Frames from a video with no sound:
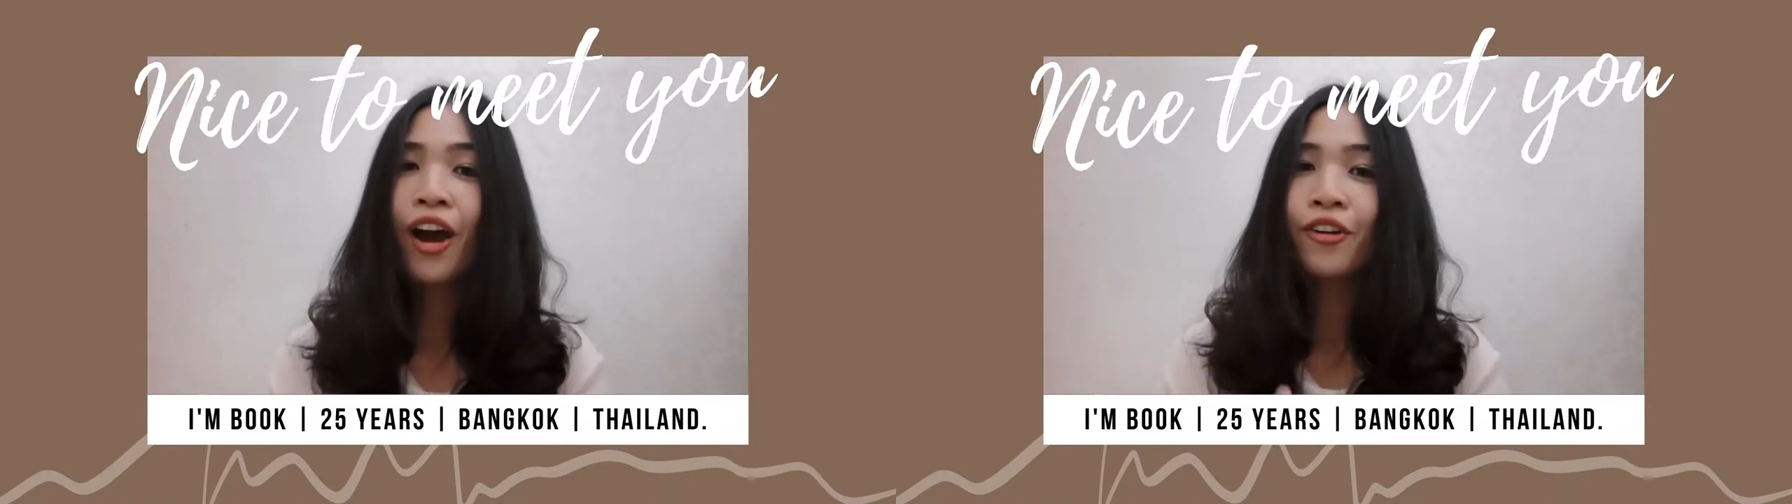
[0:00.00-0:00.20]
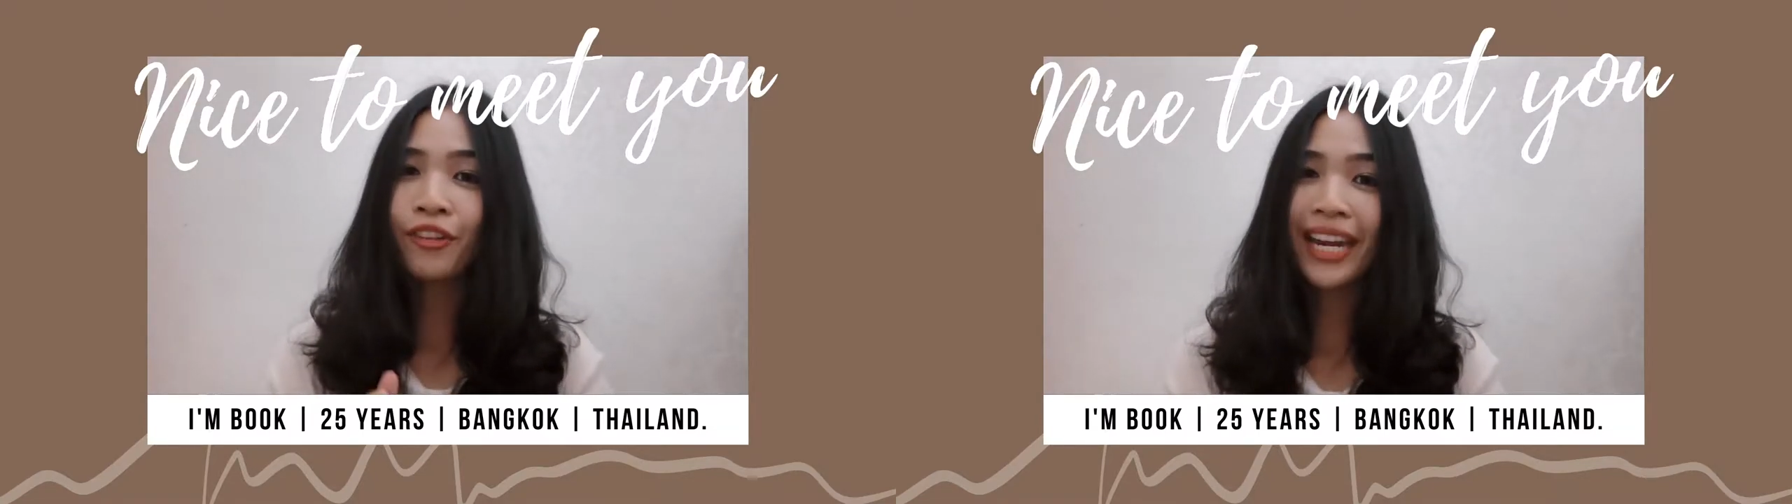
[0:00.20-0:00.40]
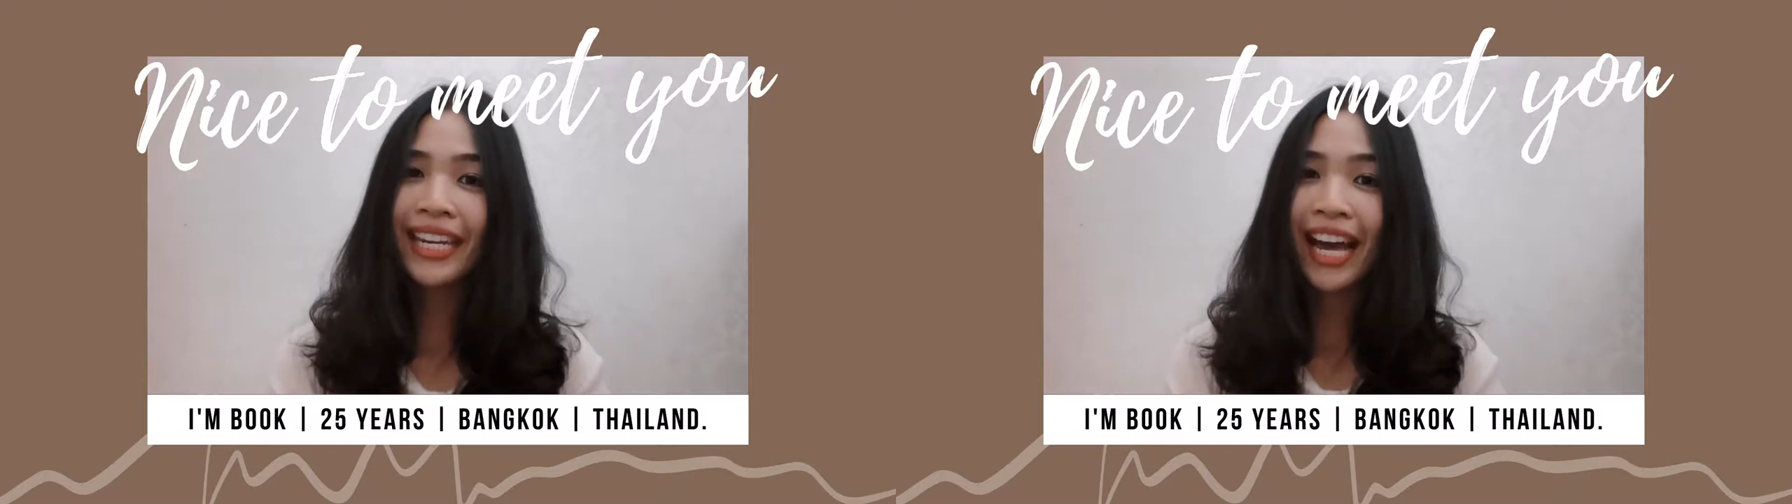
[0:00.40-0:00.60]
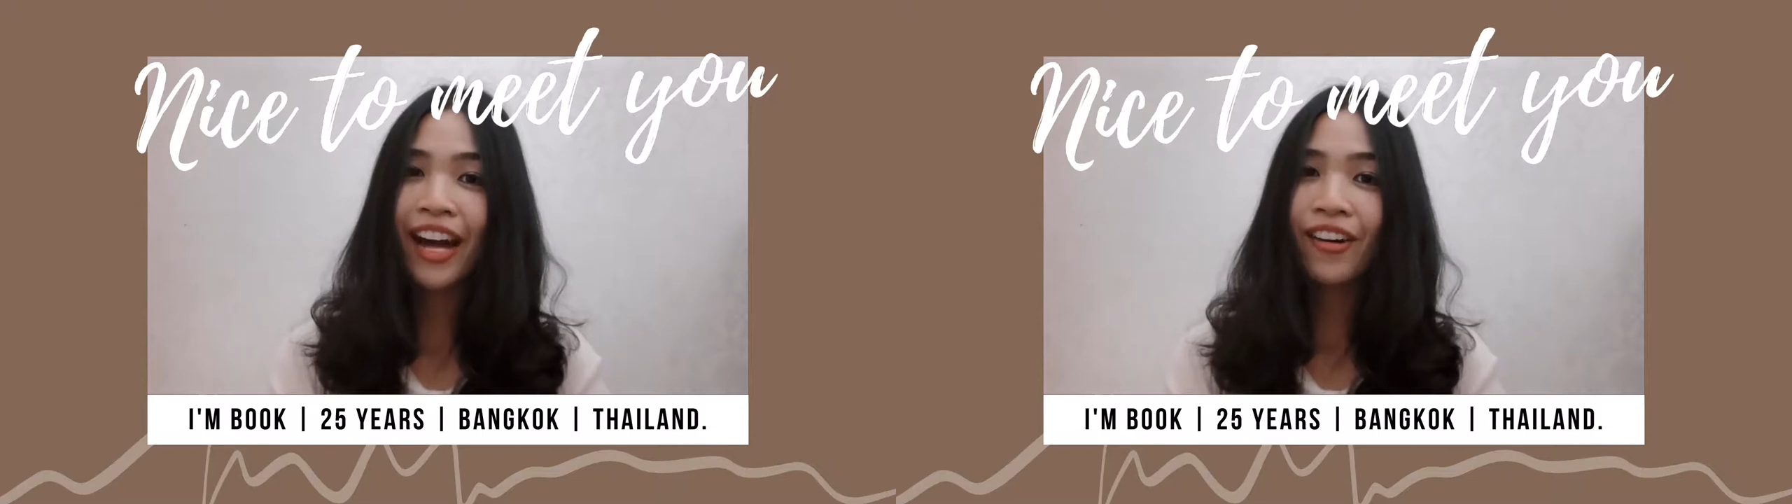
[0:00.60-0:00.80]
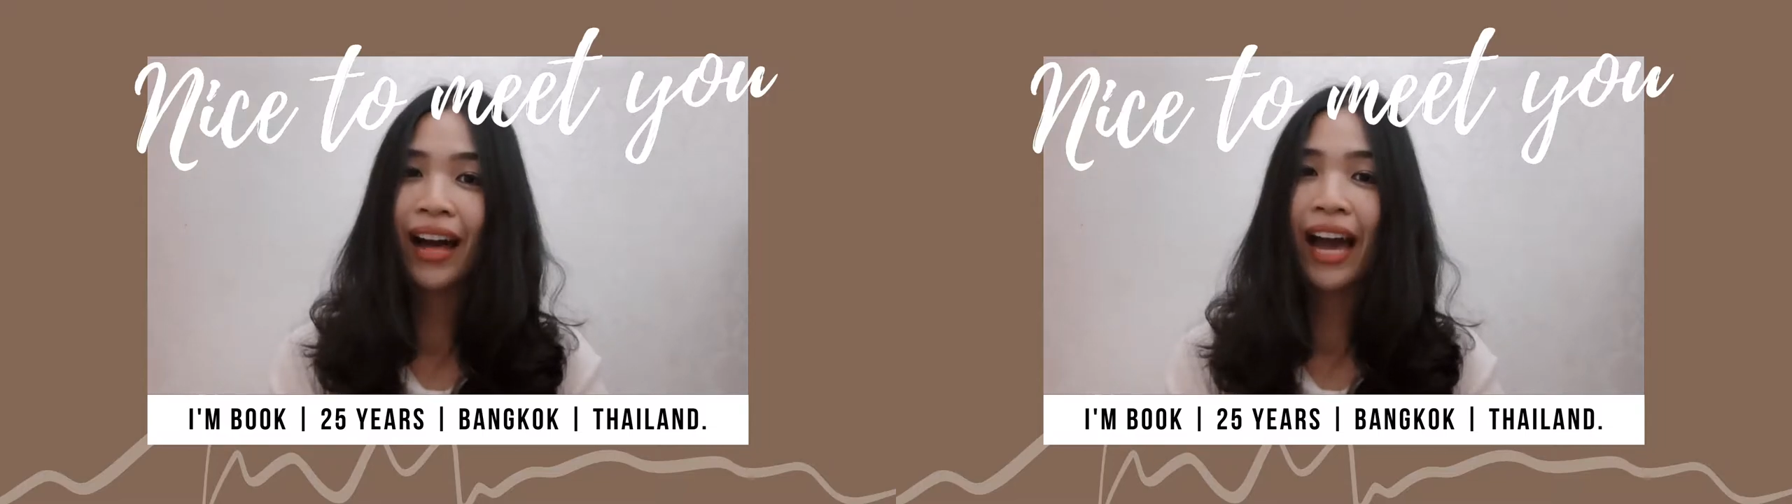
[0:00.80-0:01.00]
Right now
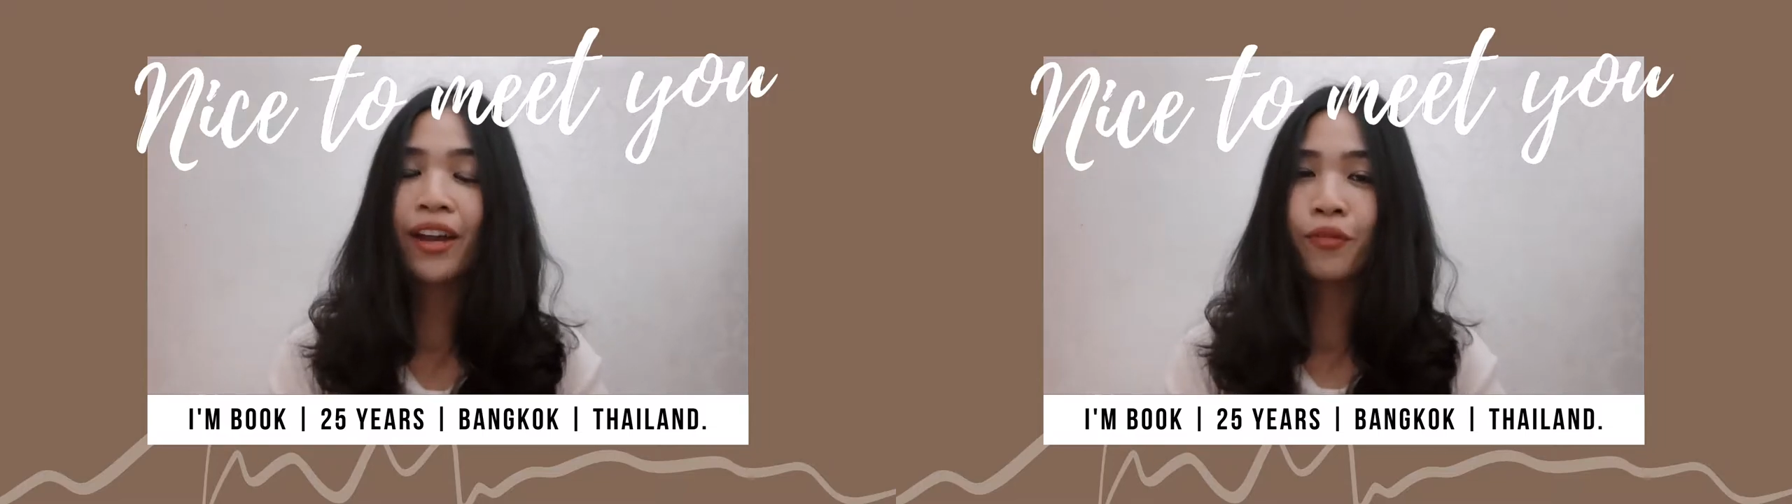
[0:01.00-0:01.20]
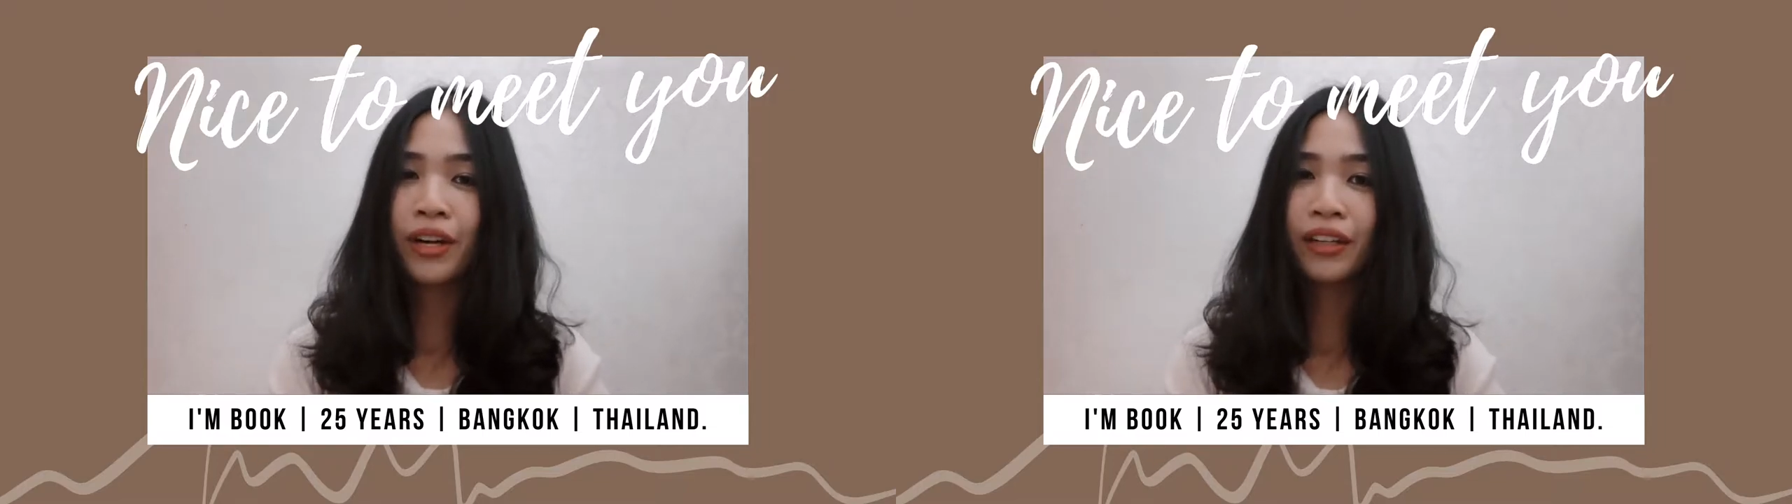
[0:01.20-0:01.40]
I work